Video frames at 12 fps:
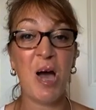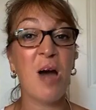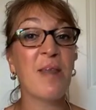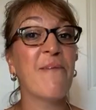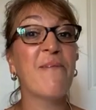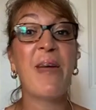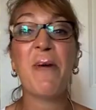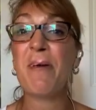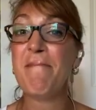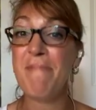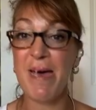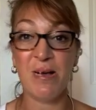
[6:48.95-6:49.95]
on a very
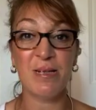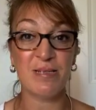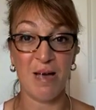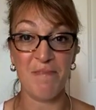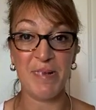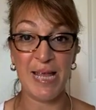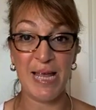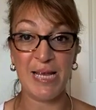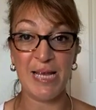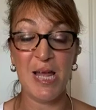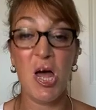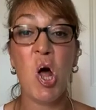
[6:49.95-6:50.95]
male
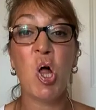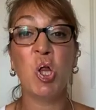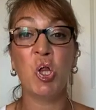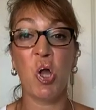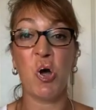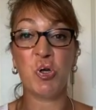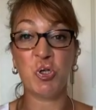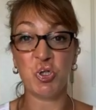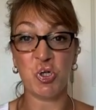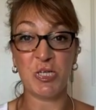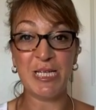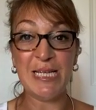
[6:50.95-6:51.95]
dominated
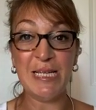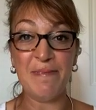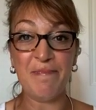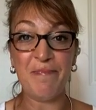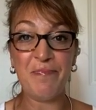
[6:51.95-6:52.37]
larger team